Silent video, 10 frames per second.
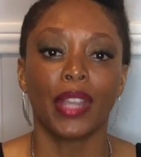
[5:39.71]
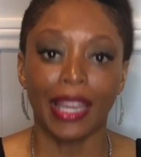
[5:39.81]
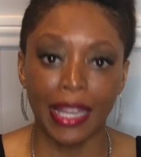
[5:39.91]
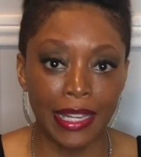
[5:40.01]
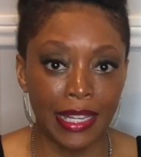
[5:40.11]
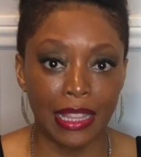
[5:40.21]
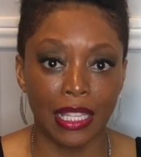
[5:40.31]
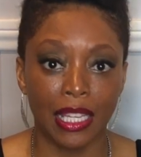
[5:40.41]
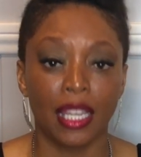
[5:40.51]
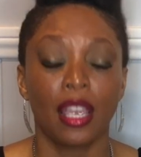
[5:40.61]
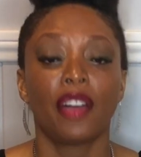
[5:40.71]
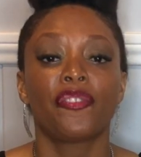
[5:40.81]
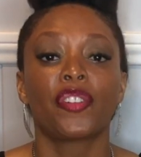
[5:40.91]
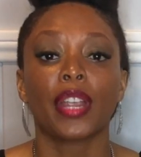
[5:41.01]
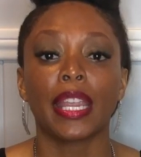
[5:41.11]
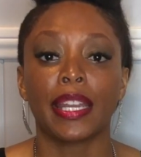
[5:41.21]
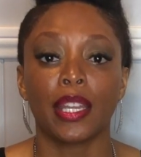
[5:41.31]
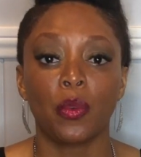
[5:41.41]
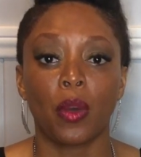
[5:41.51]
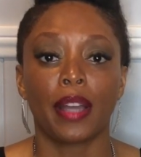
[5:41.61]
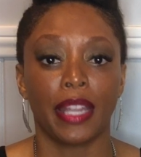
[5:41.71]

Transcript: anything for anyone.